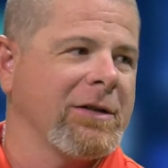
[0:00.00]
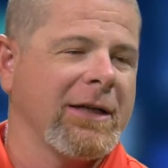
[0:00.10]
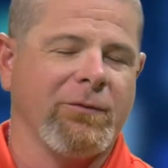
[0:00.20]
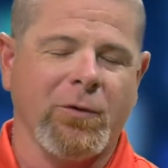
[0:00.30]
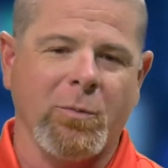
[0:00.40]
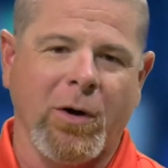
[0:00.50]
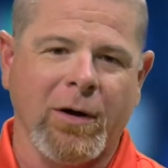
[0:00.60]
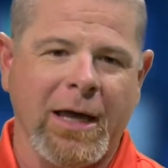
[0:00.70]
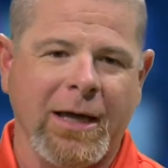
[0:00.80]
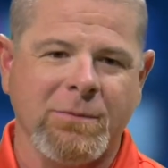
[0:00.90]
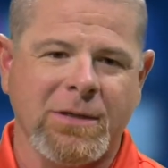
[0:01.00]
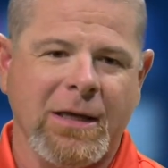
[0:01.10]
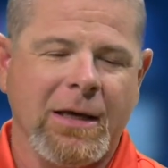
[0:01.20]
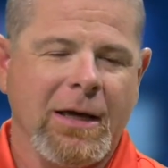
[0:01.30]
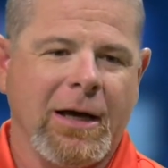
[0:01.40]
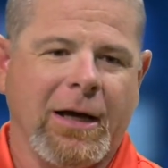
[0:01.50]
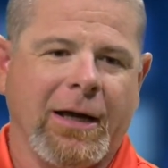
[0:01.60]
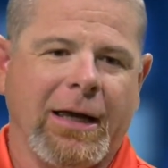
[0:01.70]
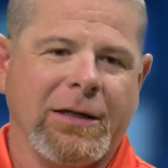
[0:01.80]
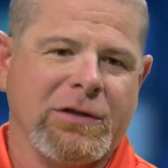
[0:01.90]
10 football games,
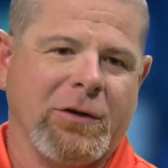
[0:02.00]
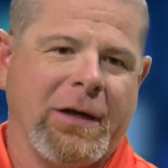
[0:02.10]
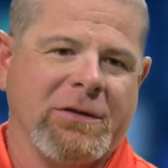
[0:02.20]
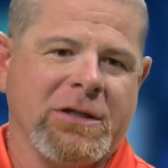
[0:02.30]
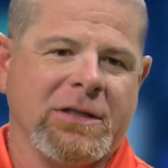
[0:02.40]
and so that's